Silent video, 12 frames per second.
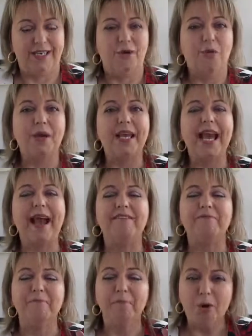We have
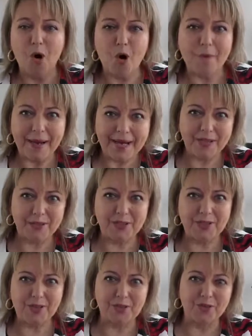more medical
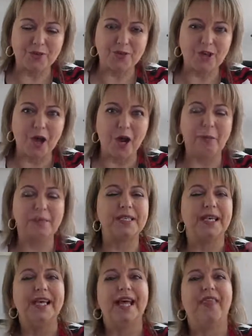surgical jobs
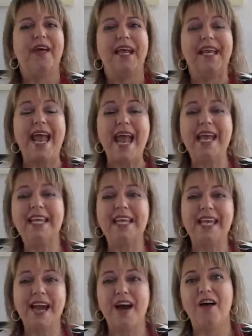than
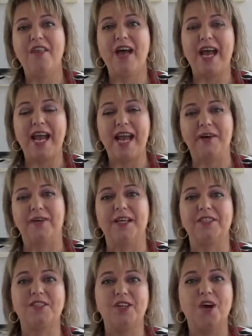any other area.
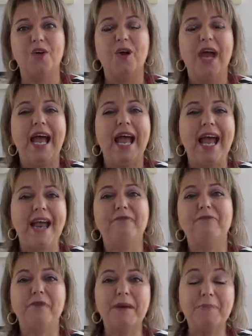So
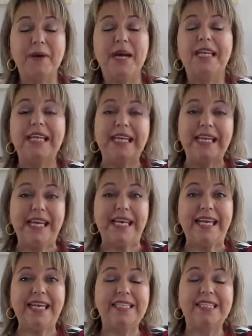everybody
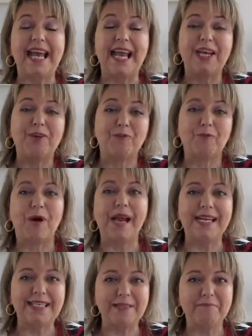needs a
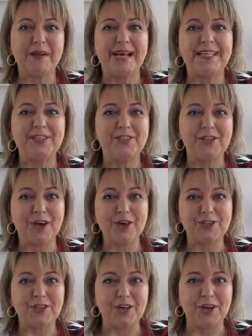great
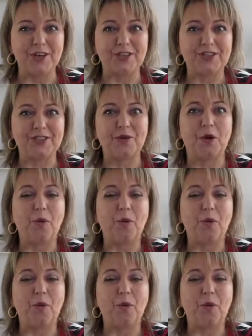med-surg nurse.